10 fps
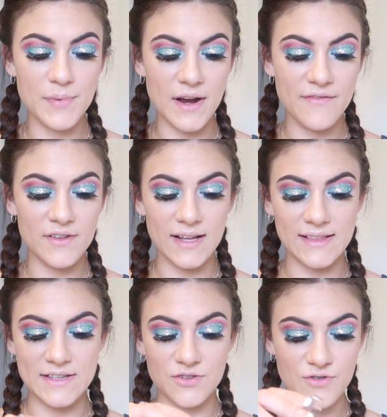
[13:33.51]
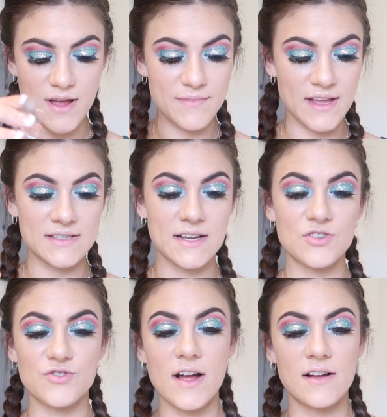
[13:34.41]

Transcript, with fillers: but I feel like these cream things can dry